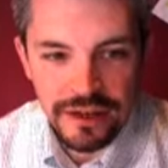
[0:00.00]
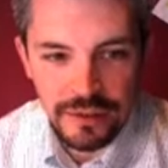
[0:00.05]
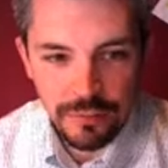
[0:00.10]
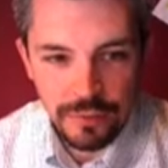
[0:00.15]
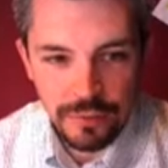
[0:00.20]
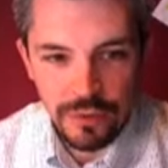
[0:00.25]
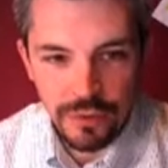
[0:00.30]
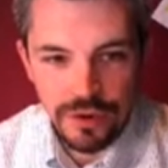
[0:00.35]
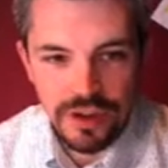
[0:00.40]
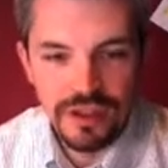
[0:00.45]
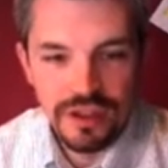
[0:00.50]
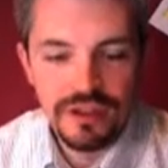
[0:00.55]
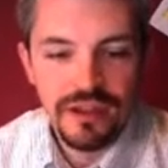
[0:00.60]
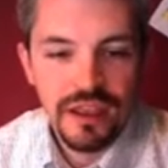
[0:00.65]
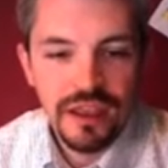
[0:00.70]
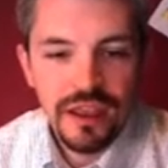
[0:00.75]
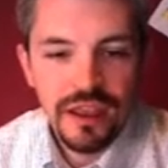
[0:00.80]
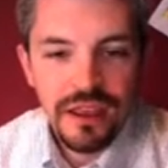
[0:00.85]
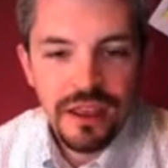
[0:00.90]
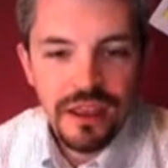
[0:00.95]
important
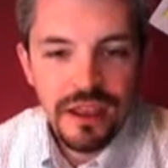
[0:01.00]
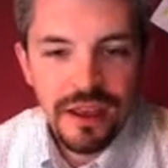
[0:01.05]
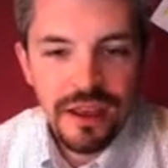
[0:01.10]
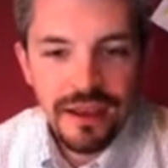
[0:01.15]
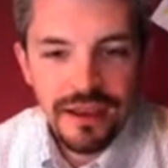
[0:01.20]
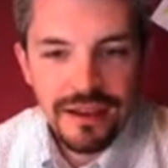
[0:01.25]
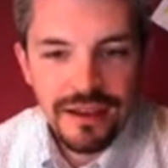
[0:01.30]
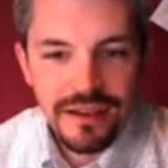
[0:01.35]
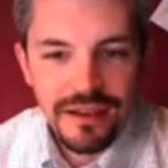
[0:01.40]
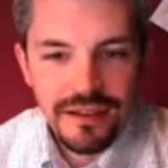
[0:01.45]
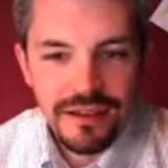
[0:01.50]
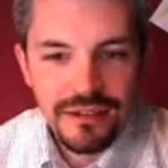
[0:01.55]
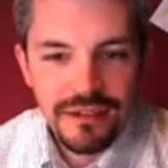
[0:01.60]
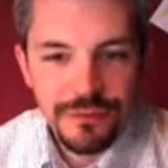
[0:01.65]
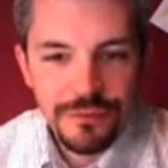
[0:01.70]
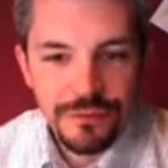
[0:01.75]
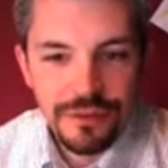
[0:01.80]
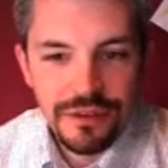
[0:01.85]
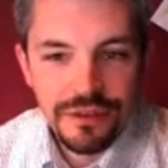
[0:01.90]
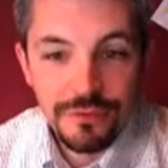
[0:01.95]

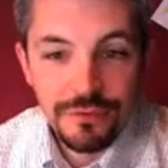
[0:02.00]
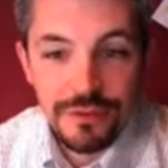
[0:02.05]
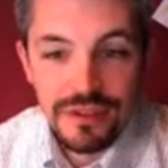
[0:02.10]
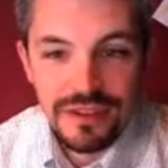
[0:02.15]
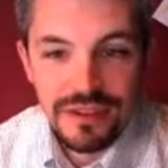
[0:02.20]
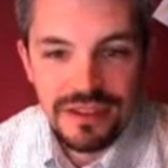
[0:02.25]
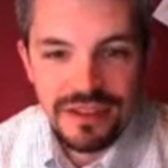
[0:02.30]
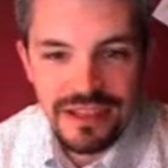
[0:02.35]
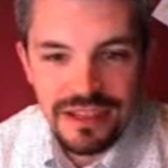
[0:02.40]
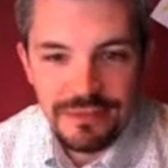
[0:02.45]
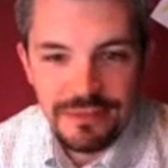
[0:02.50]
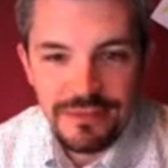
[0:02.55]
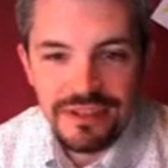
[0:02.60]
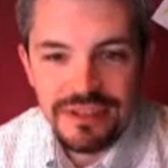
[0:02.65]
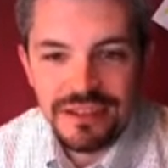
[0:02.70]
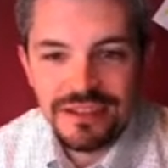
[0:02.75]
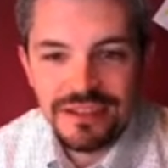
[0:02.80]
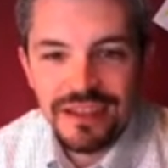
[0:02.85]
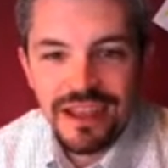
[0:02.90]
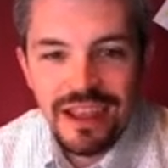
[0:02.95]
with these
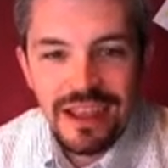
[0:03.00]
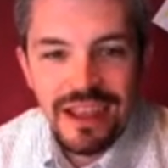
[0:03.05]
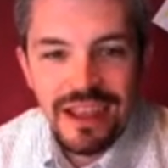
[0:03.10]
images.